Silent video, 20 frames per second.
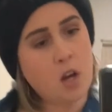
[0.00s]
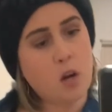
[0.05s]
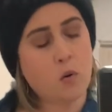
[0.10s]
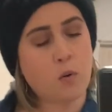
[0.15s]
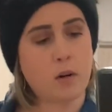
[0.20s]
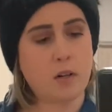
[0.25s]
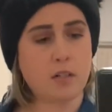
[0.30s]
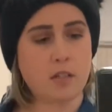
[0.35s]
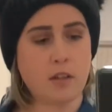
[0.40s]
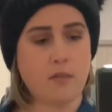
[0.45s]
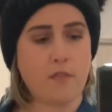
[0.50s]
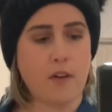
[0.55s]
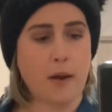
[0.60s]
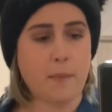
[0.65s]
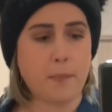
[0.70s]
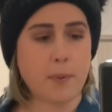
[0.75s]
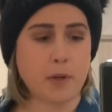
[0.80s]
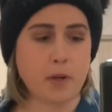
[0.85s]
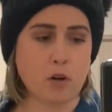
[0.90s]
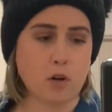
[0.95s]
Whereas if I
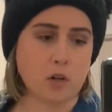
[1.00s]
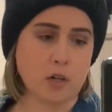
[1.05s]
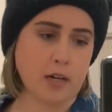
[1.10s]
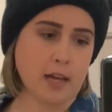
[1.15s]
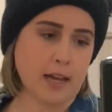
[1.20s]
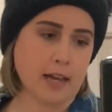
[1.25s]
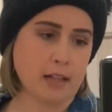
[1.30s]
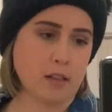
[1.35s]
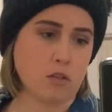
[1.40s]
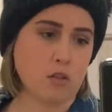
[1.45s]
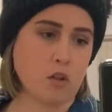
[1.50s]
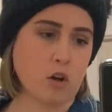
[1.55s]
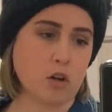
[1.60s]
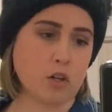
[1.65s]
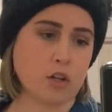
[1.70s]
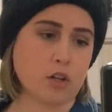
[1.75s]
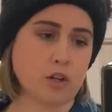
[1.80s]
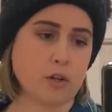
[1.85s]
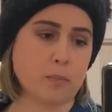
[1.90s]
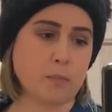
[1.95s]
put on a
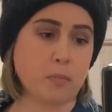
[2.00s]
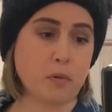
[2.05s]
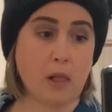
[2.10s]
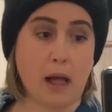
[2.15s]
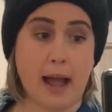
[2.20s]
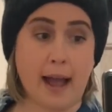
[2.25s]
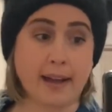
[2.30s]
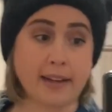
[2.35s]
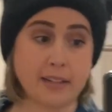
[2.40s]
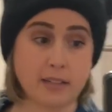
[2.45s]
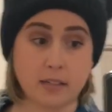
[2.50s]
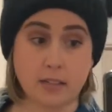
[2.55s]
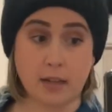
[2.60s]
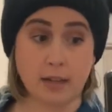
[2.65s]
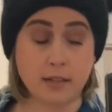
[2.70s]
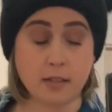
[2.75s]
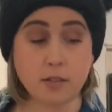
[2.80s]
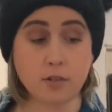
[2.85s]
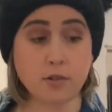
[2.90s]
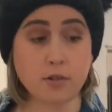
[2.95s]
longer black
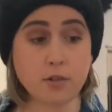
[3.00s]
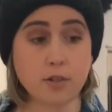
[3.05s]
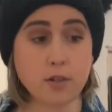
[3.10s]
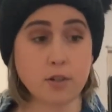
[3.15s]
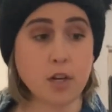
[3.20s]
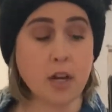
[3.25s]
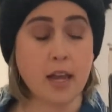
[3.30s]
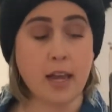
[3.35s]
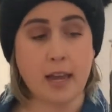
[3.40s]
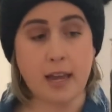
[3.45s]
duster